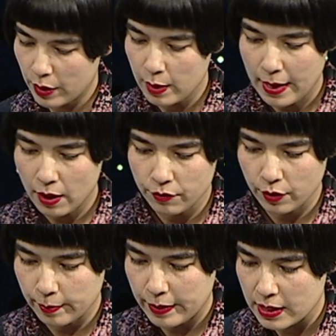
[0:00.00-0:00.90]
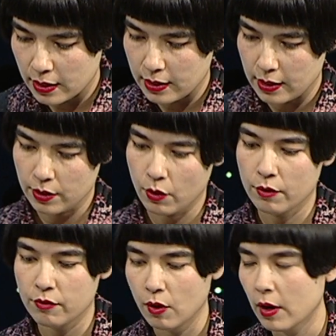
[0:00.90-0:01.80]
what about for businesses
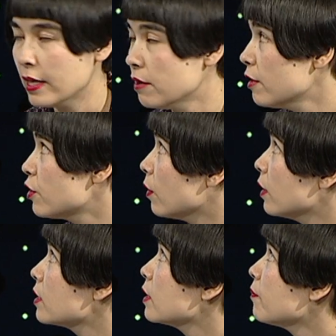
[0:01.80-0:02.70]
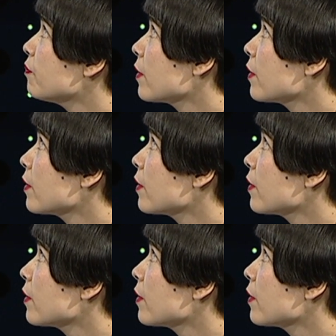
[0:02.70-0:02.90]
or for individuals?